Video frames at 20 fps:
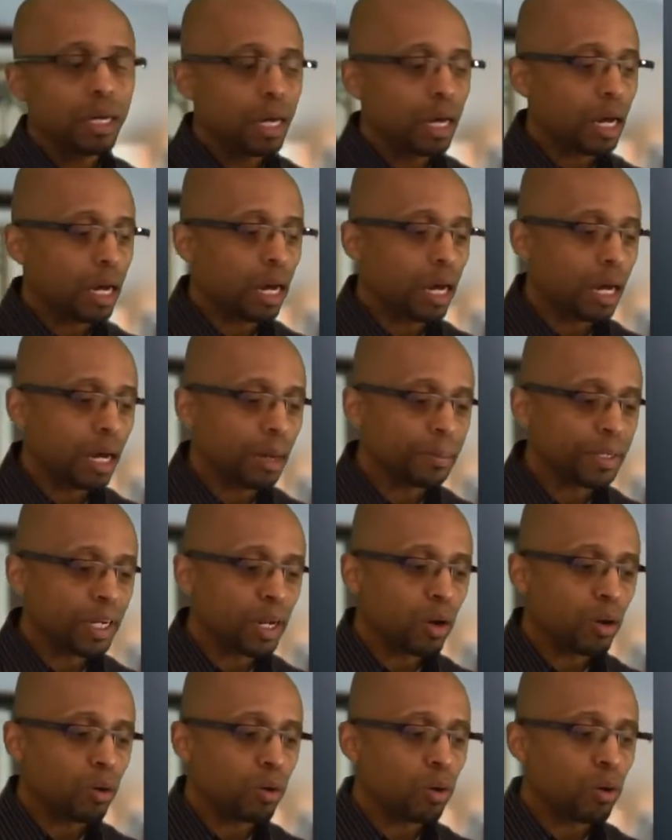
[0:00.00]

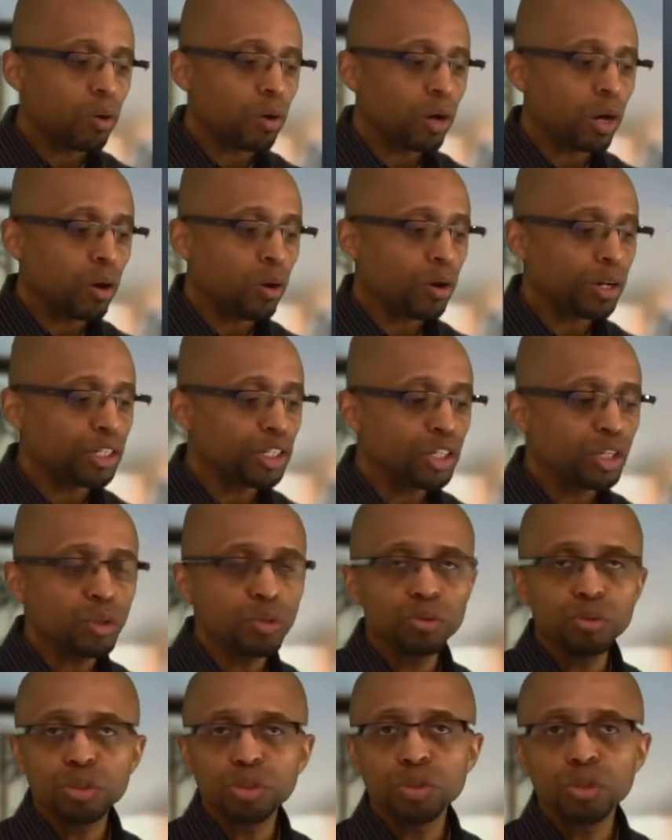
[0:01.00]
on
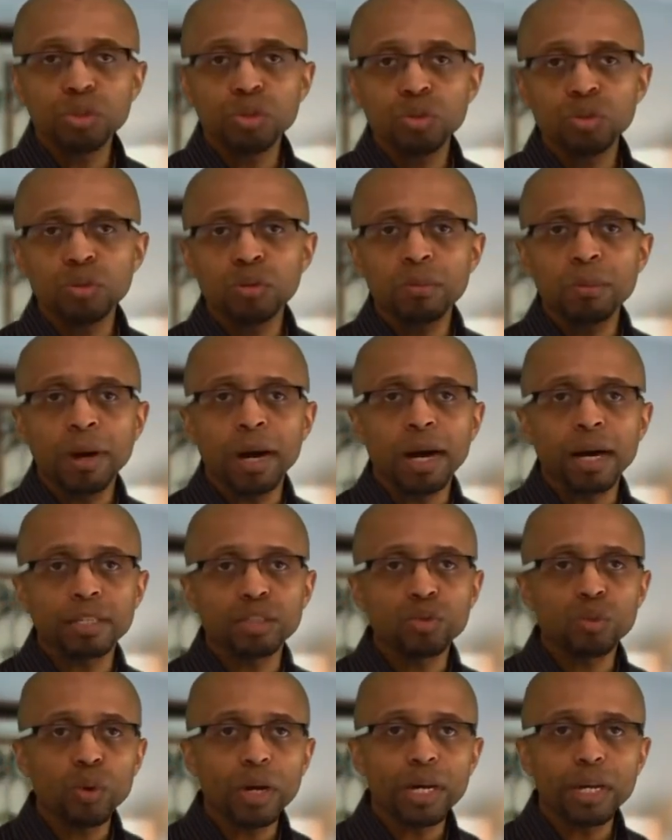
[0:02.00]
YouTube,
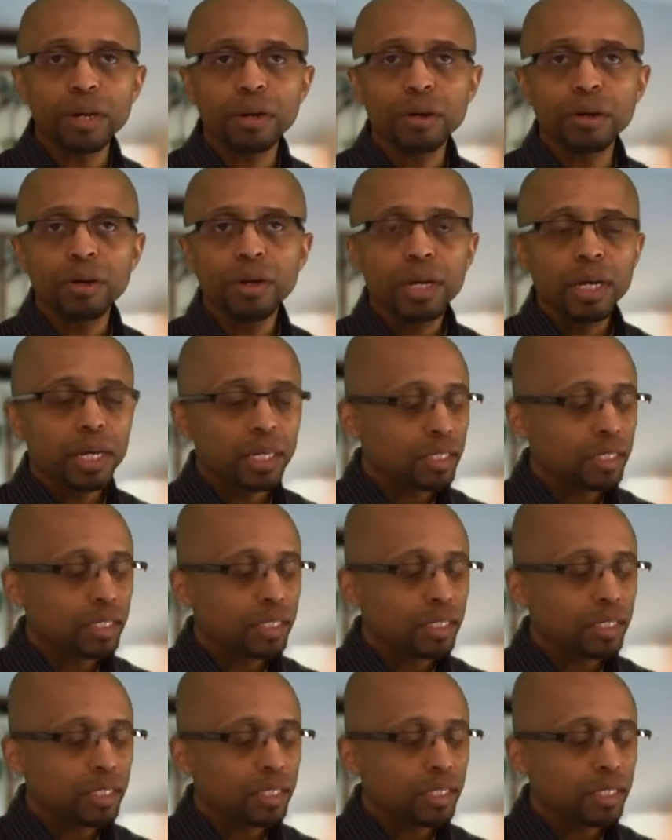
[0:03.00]
Twitter.